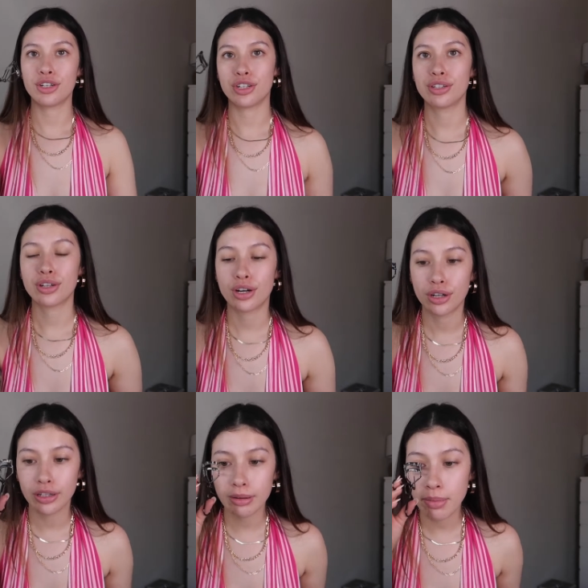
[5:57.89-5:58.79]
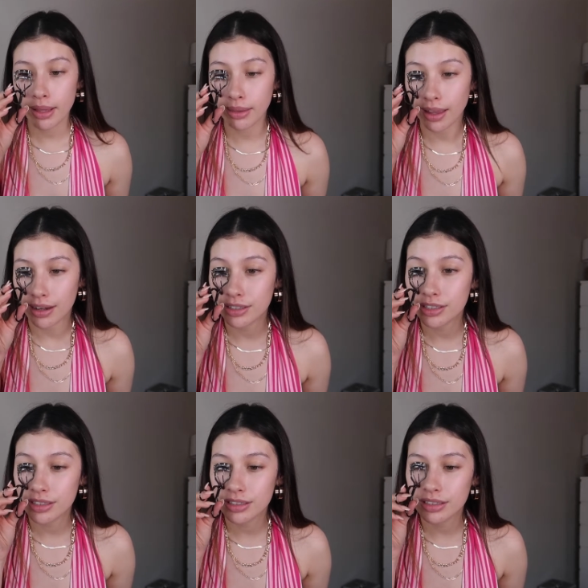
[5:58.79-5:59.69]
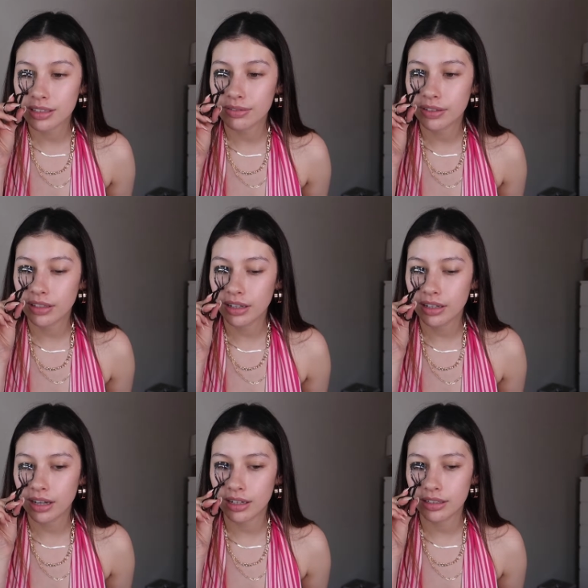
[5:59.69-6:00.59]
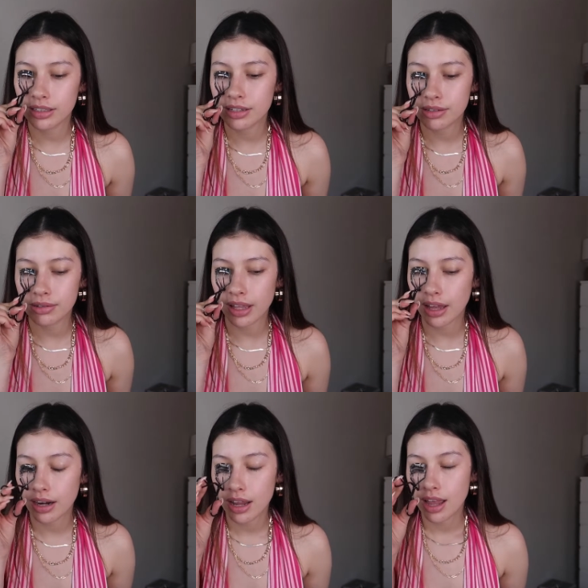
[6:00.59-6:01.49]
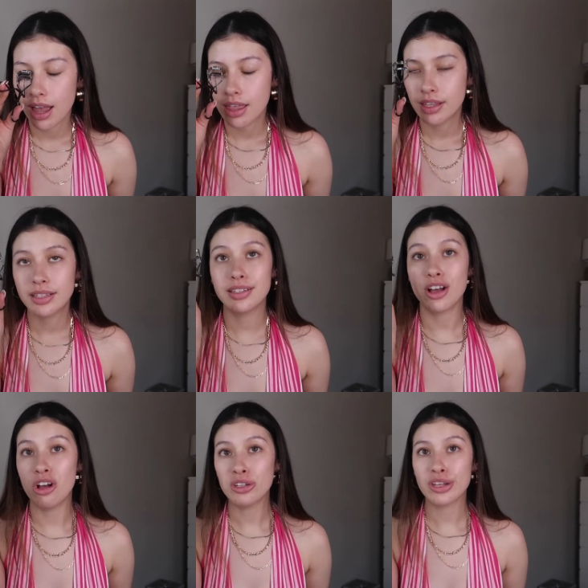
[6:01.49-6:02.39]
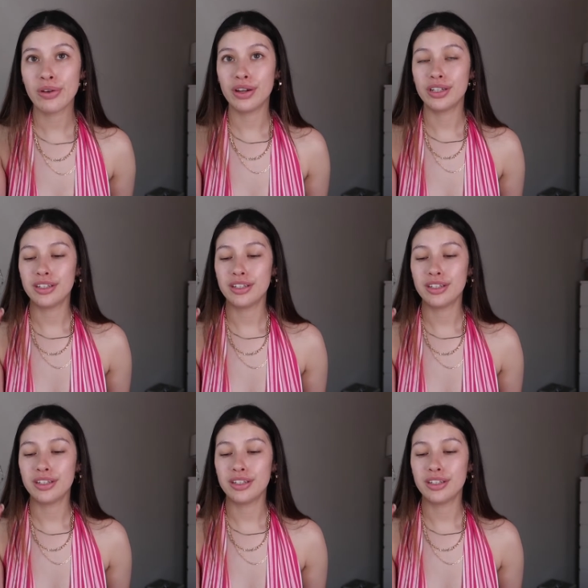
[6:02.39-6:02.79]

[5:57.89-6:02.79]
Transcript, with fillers: just curling my lashes because I feel like I need to do that. This is also a